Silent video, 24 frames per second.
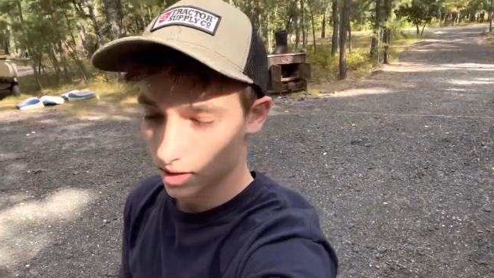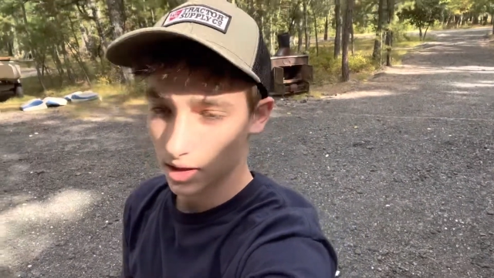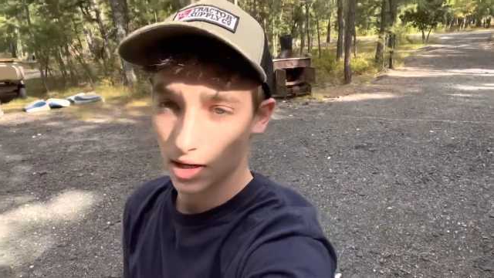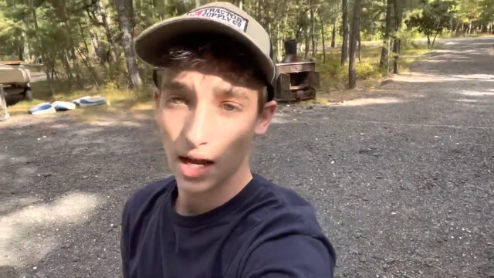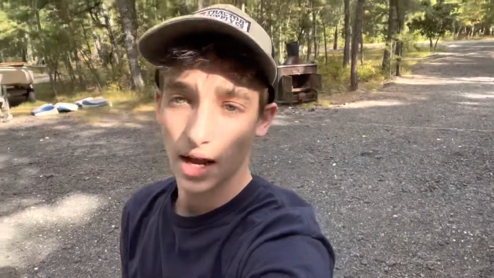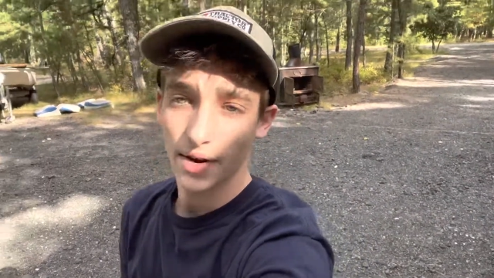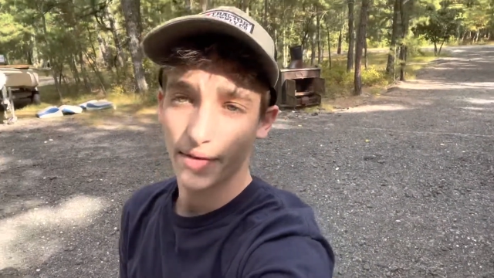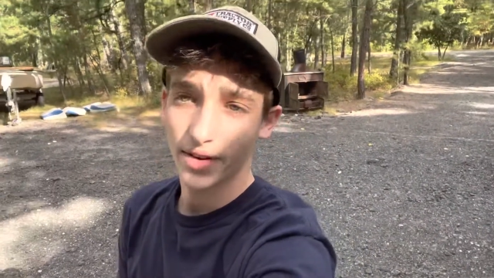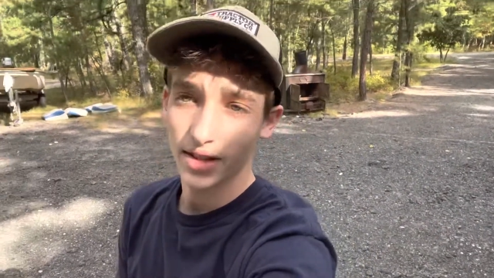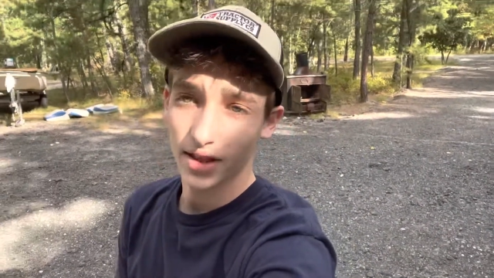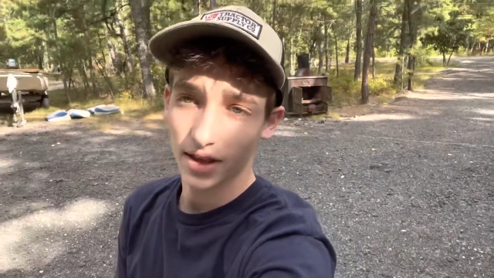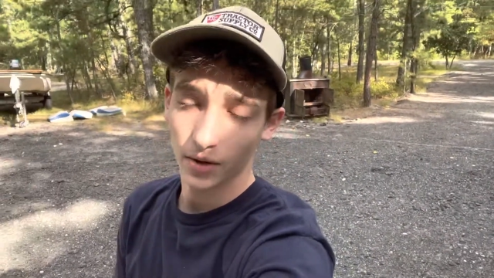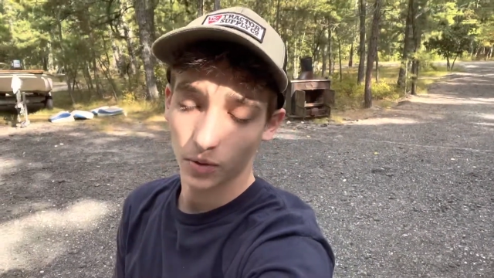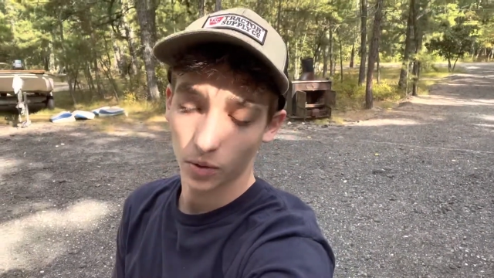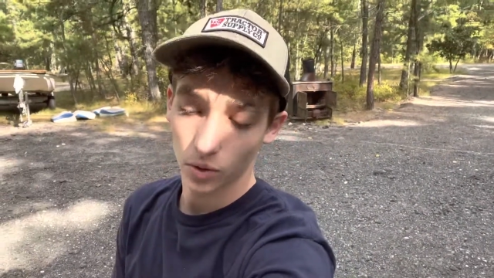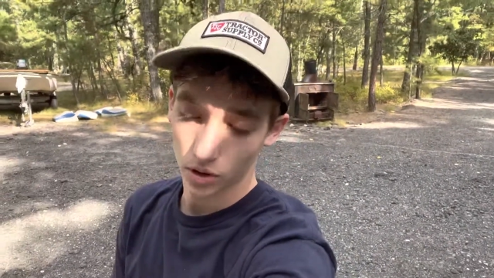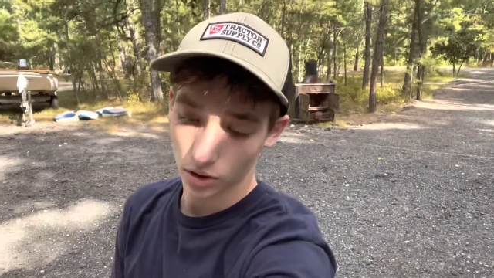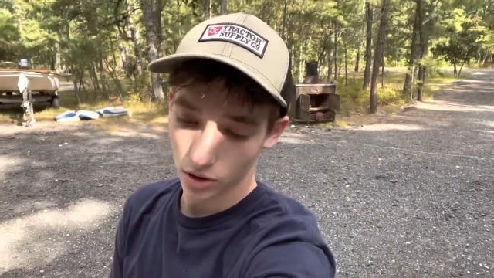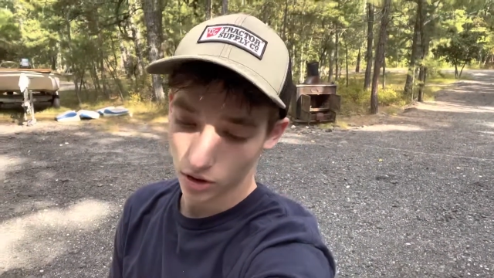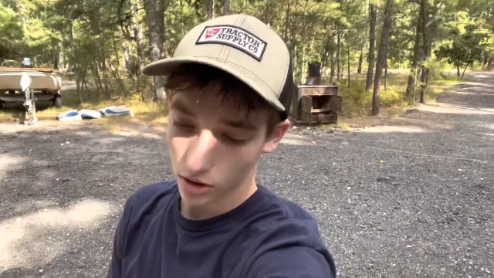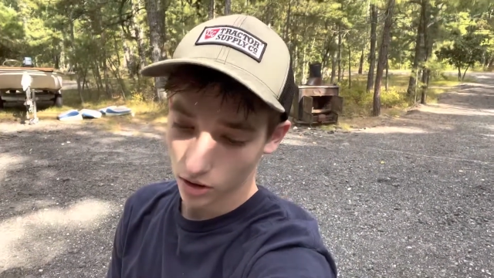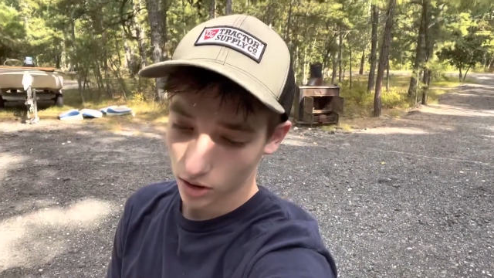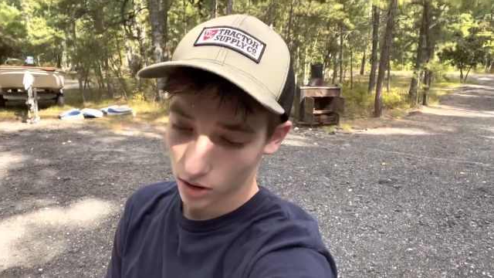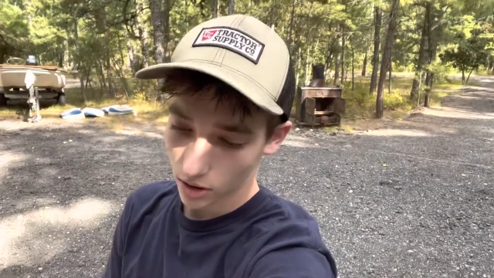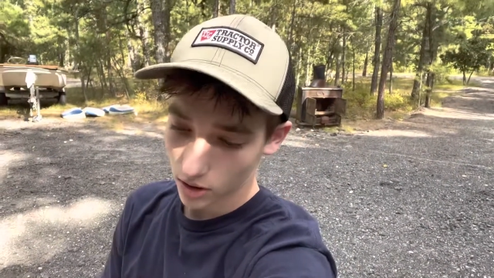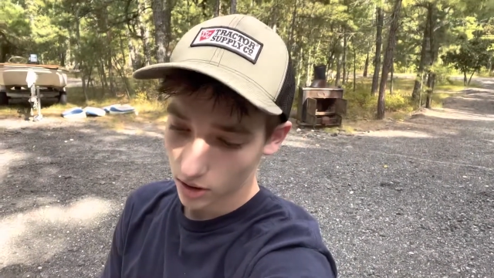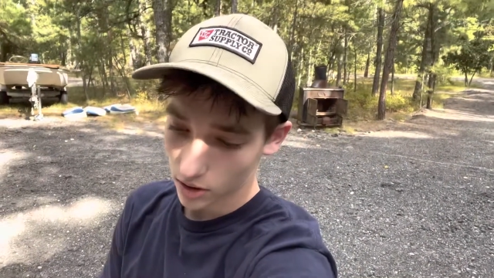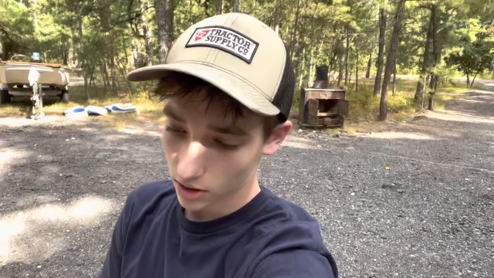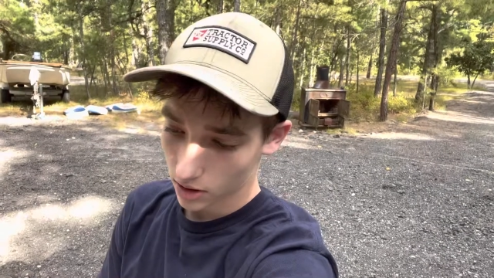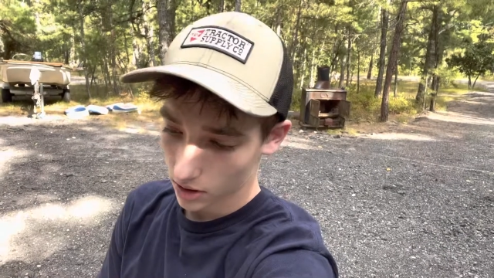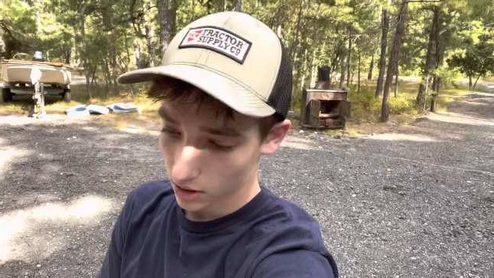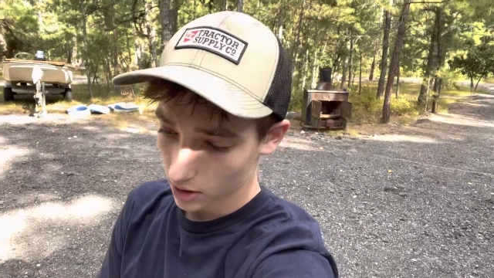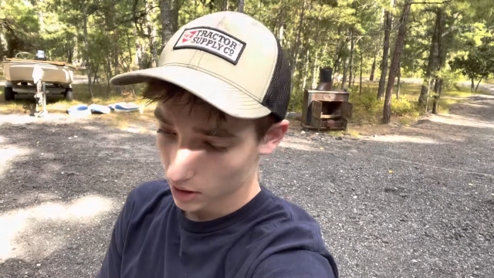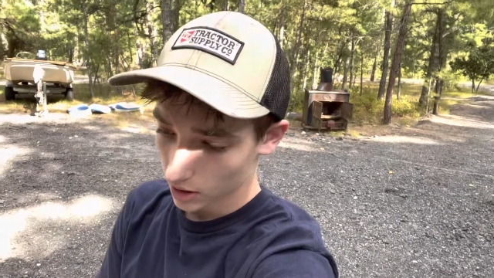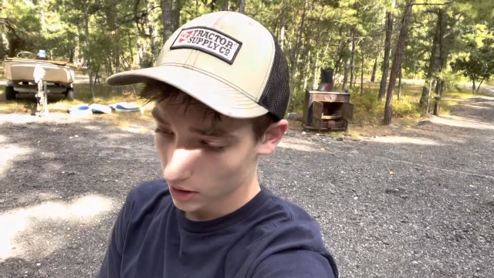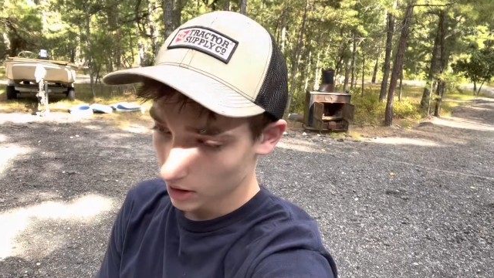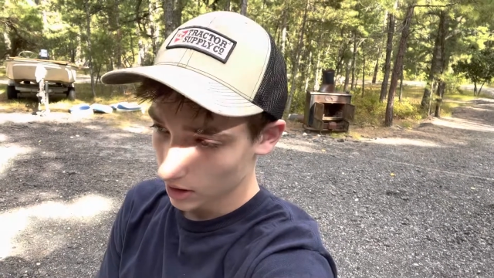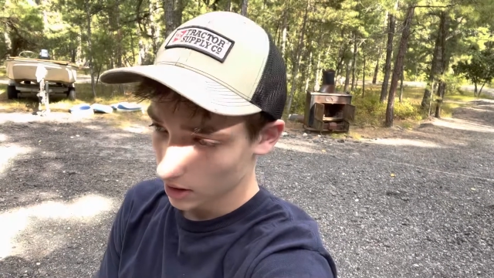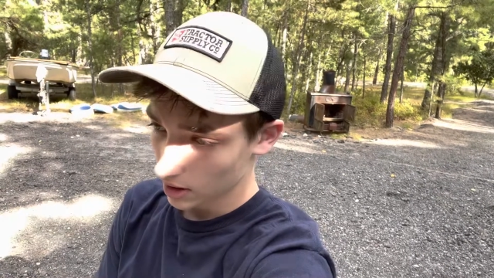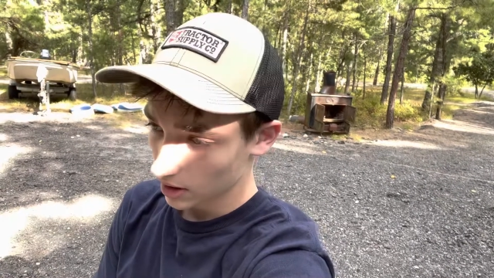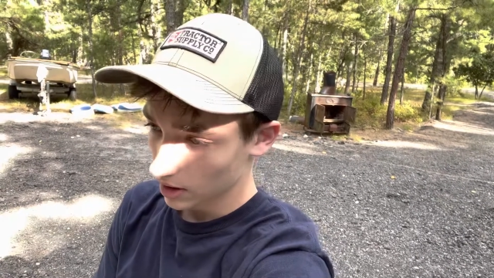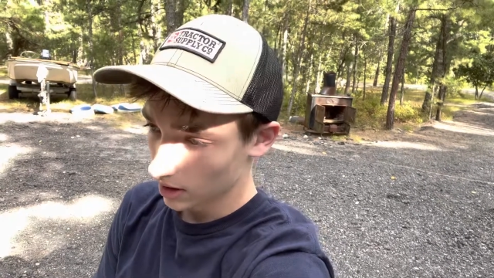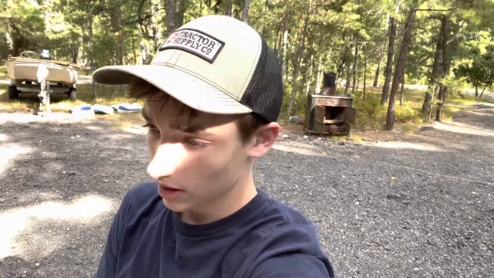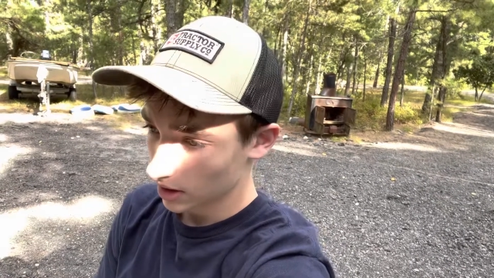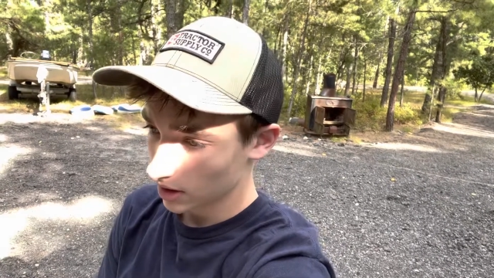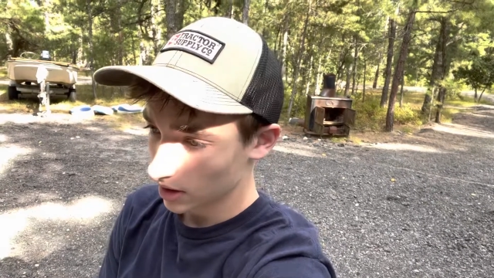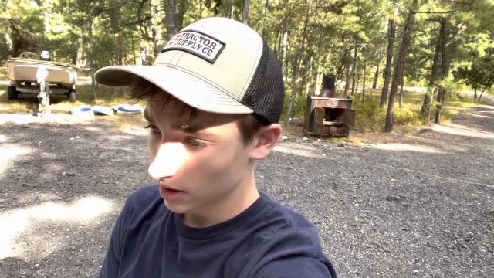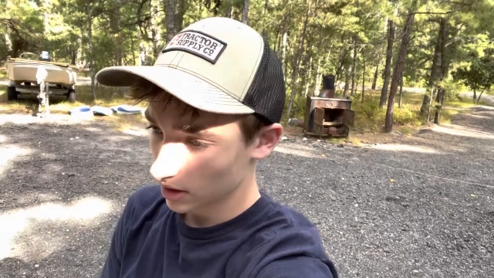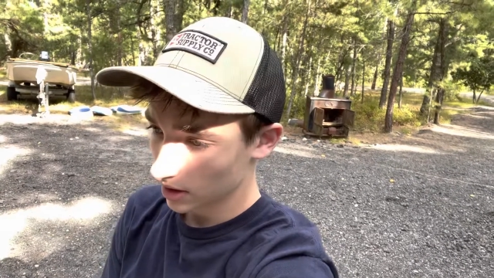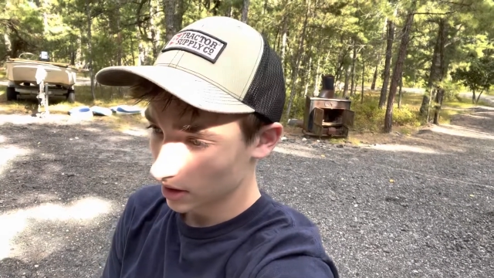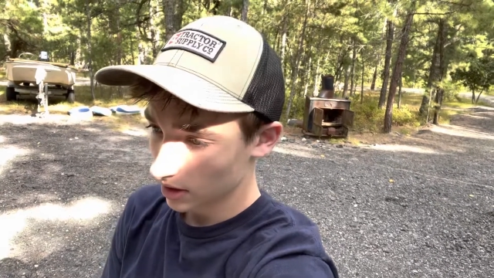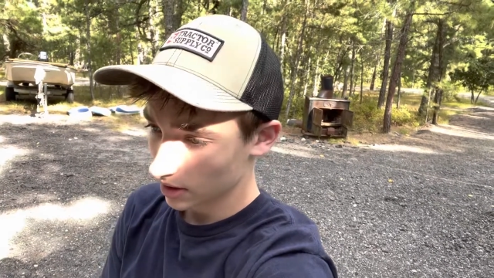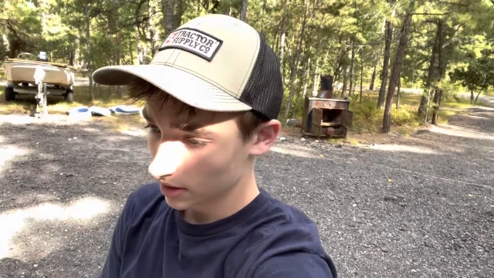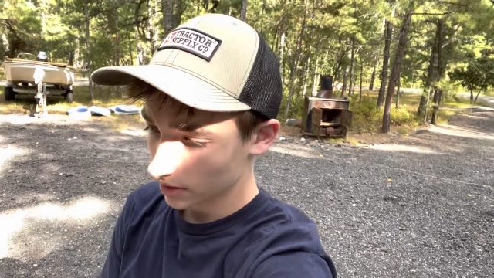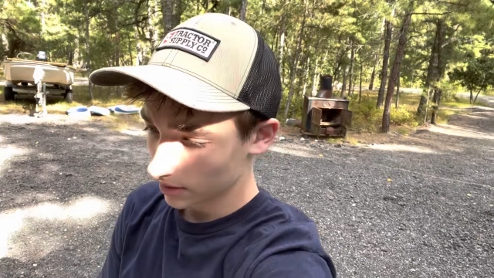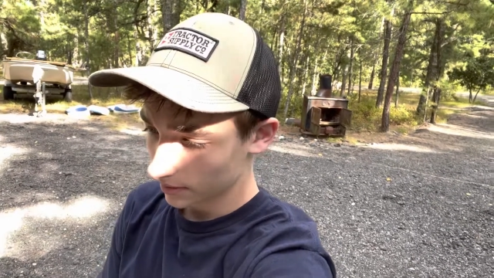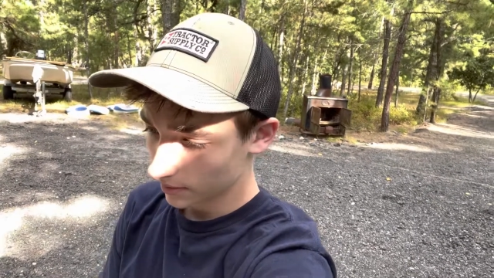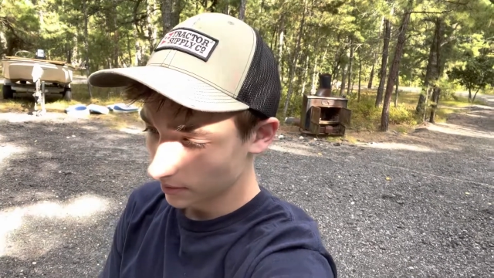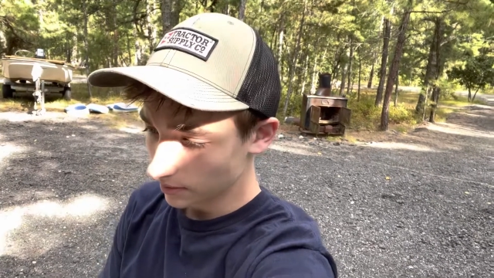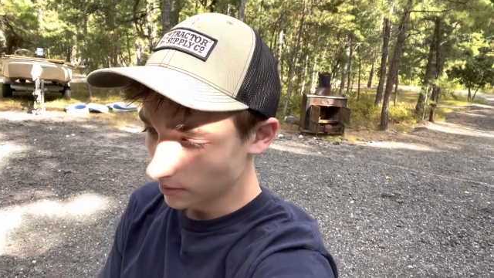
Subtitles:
everything works good. And